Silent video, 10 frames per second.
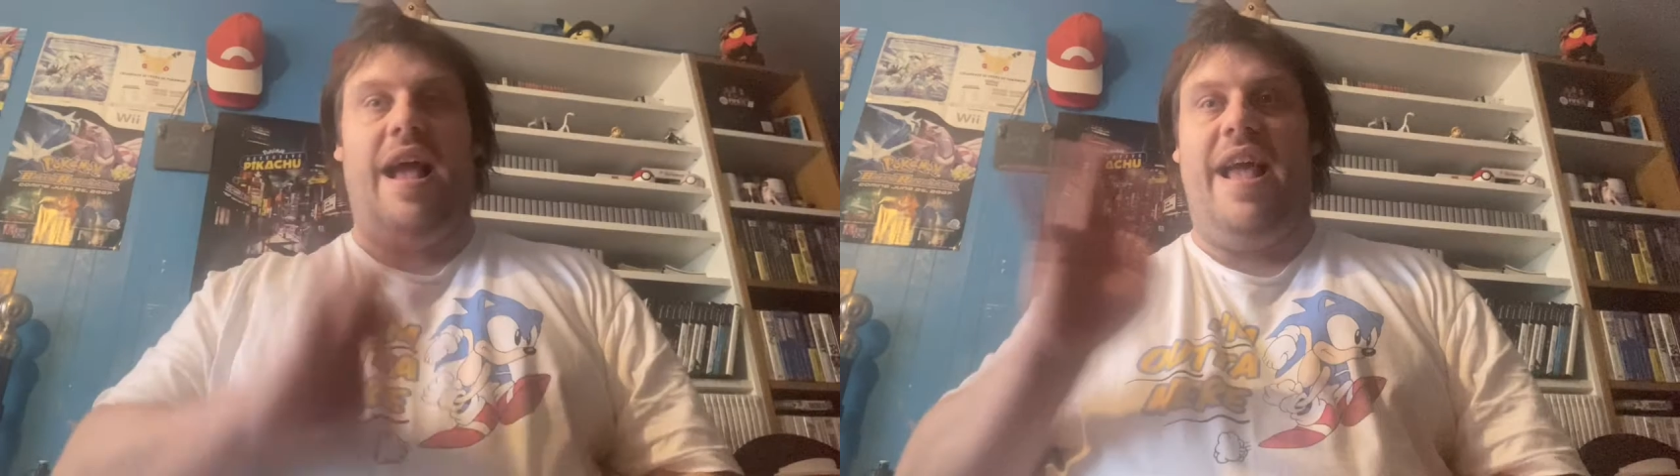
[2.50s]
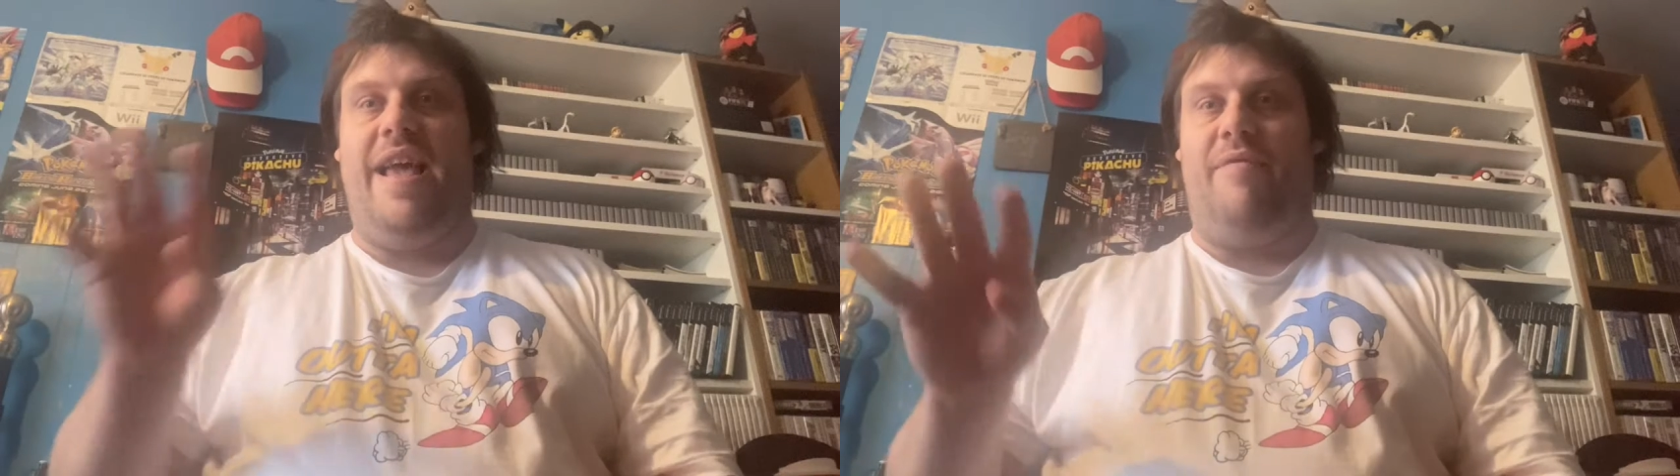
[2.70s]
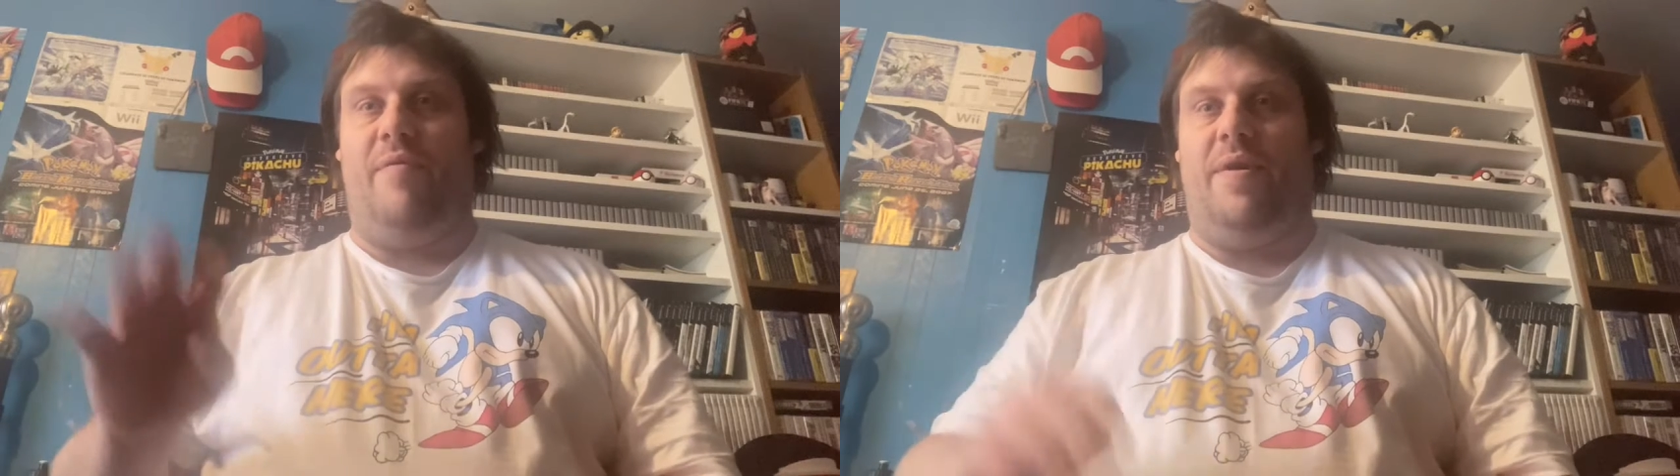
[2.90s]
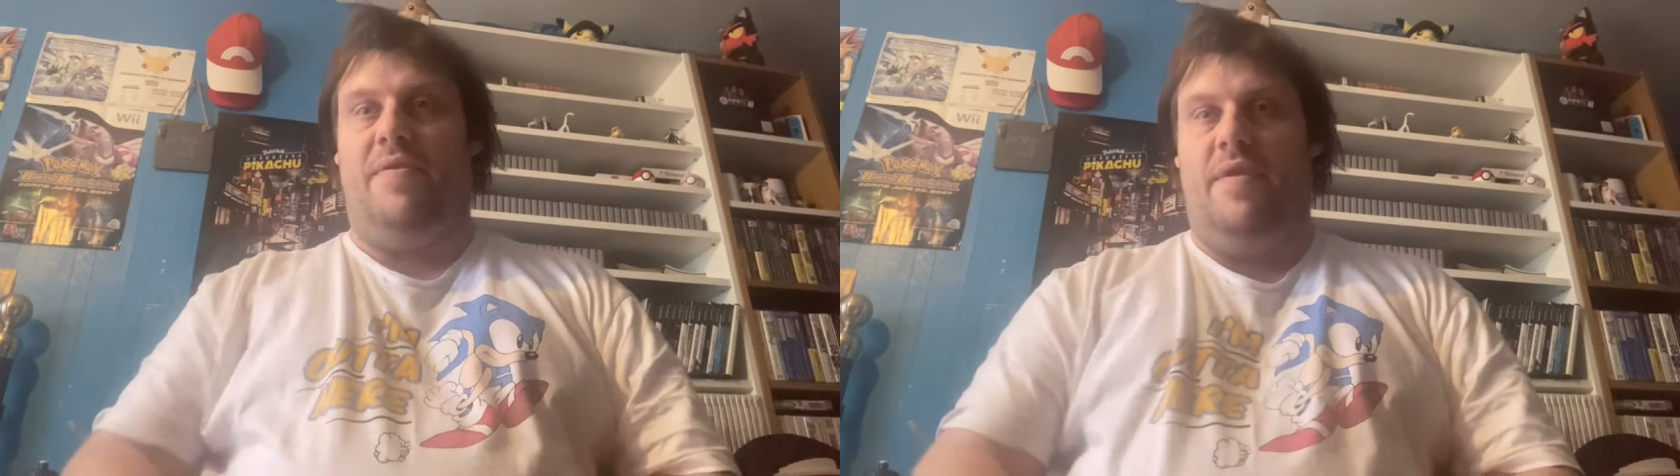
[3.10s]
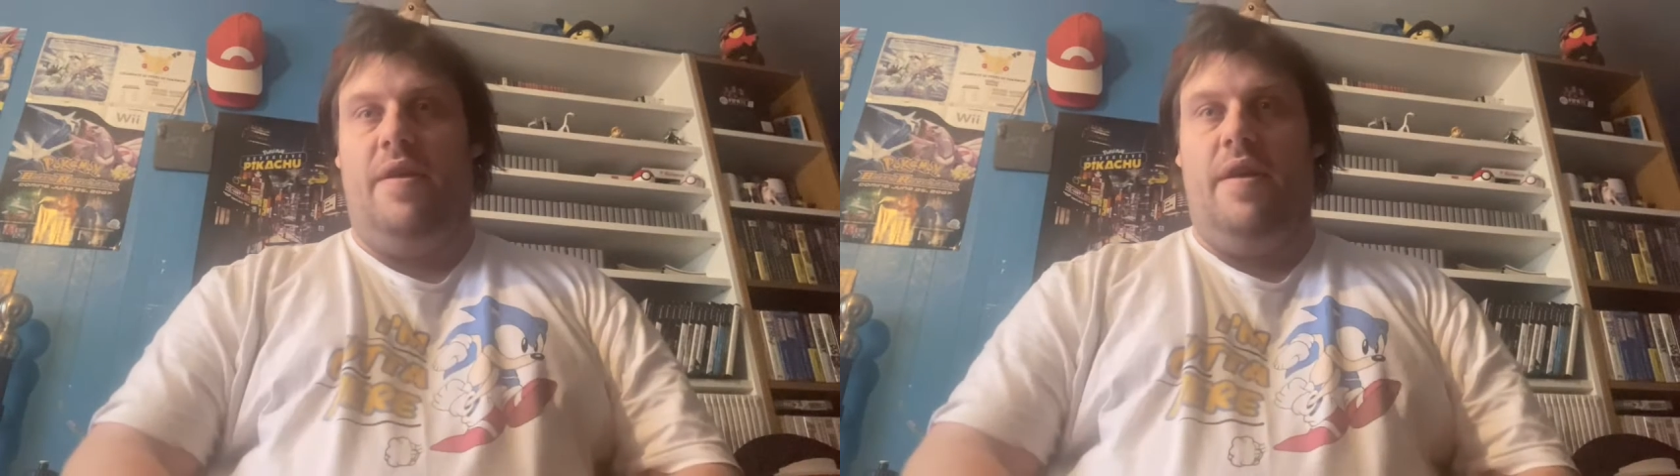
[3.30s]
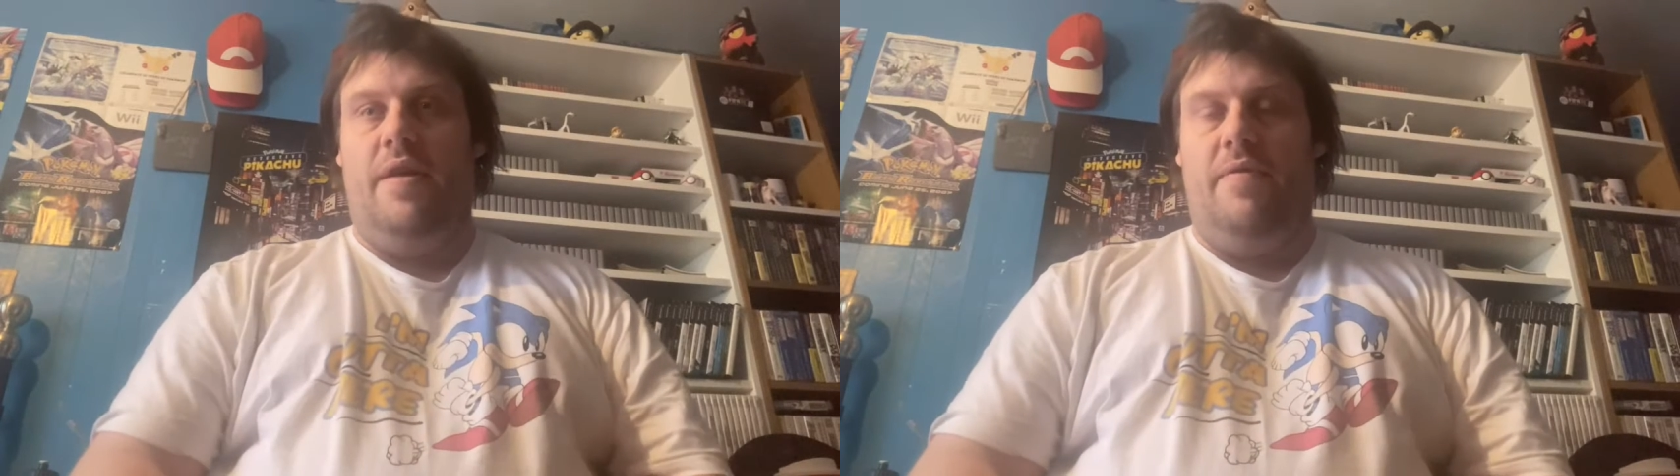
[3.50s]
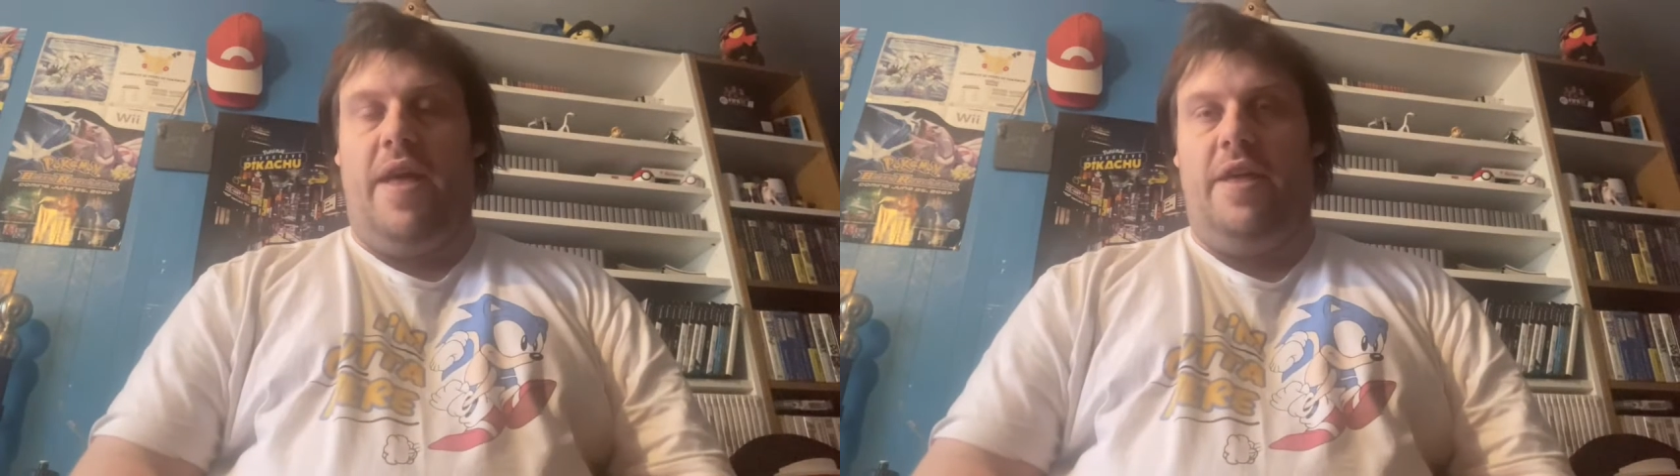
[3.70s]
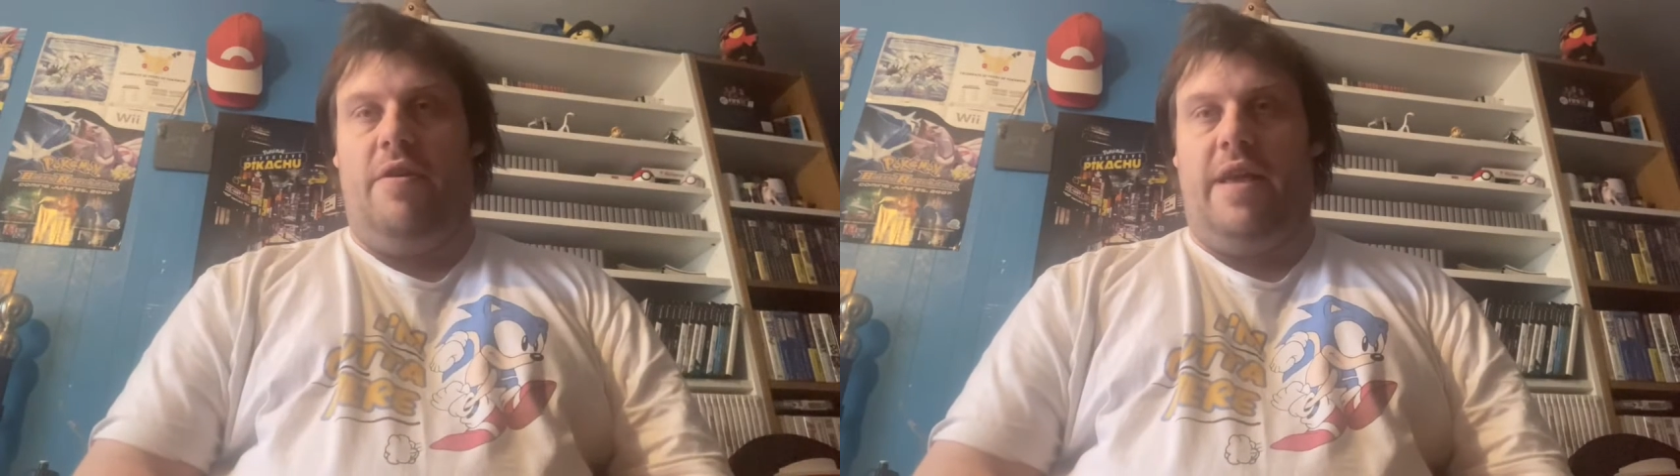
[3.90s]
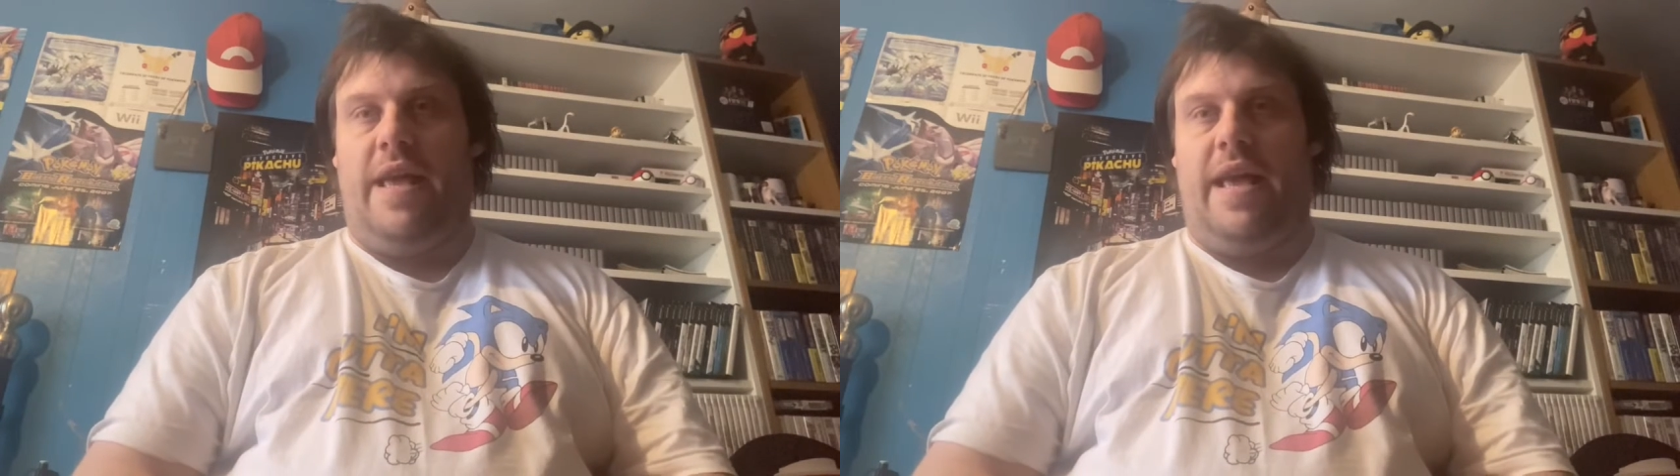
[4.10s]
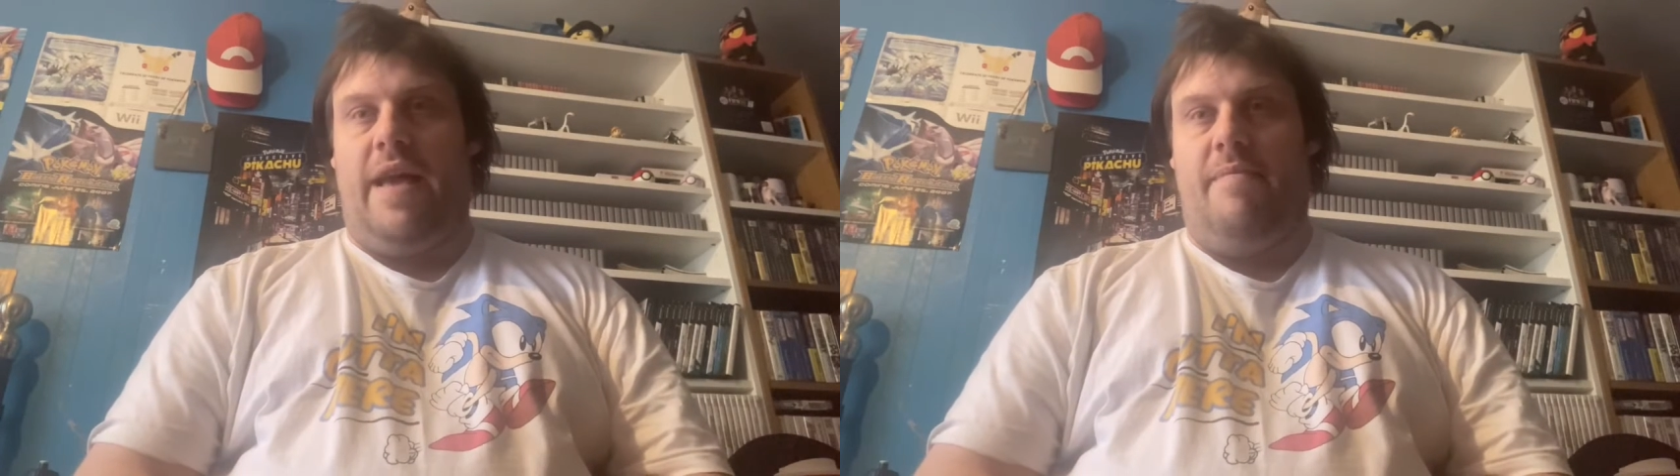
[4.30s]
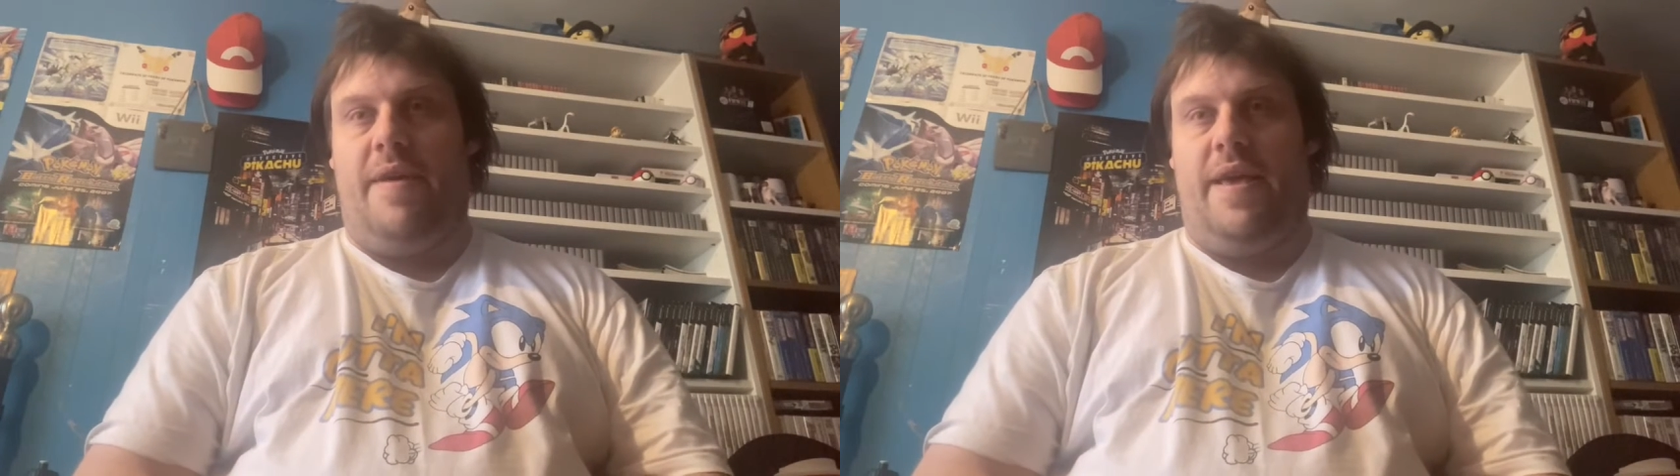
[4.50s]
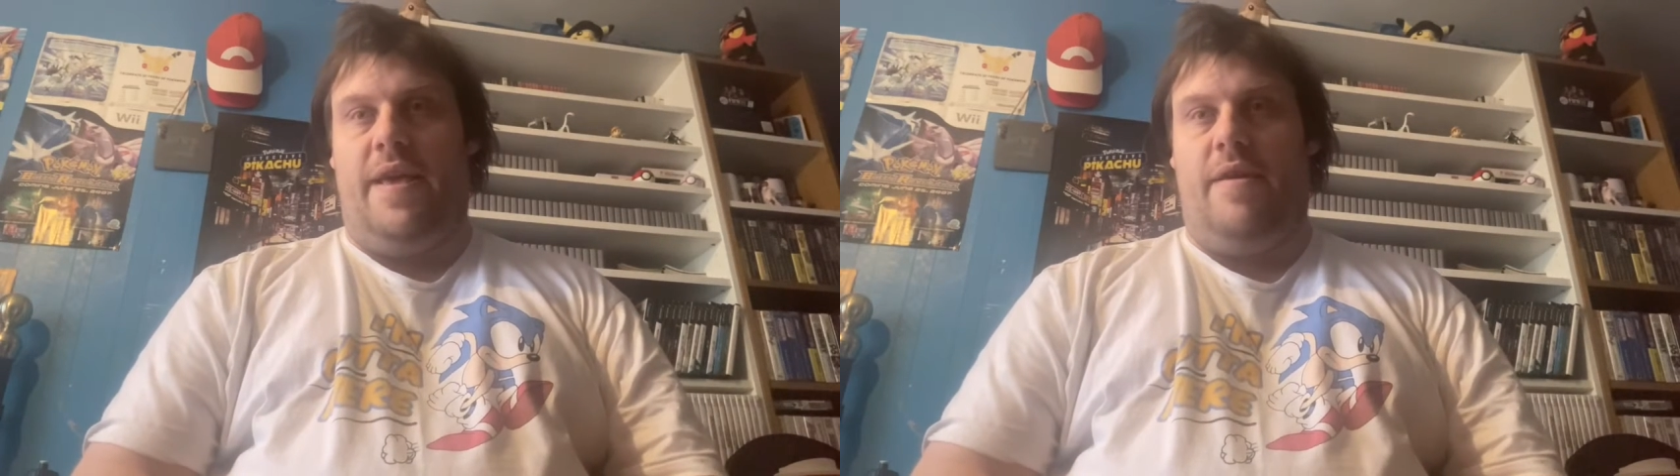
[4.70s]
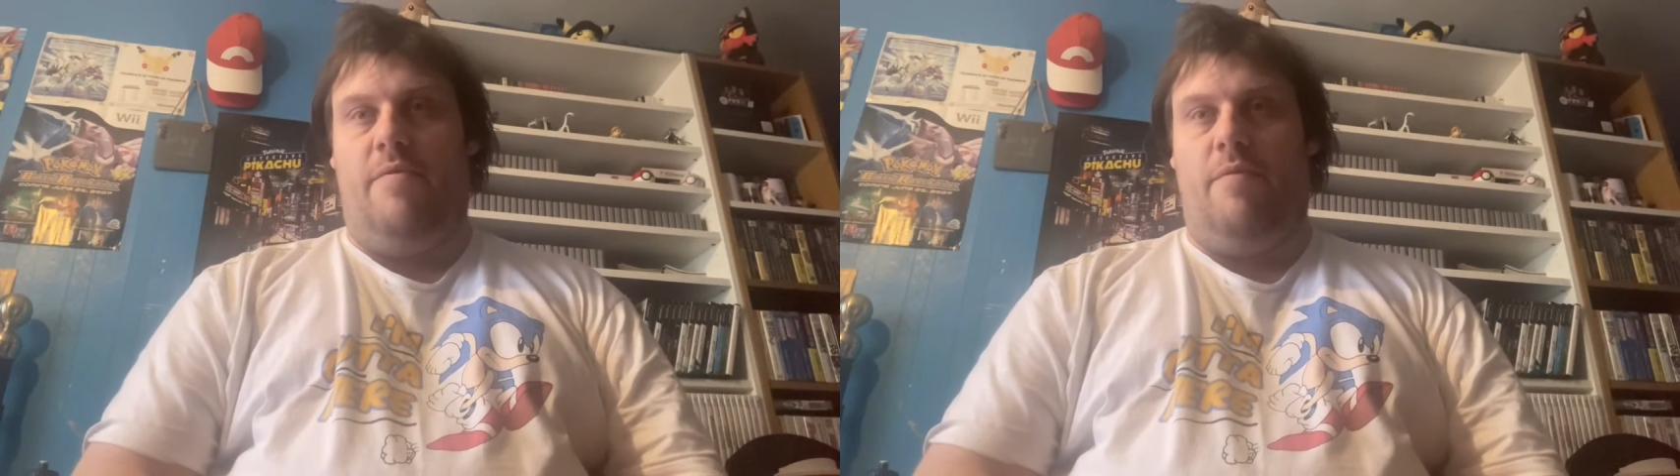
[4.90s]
Hey everyone, That UK Gamer here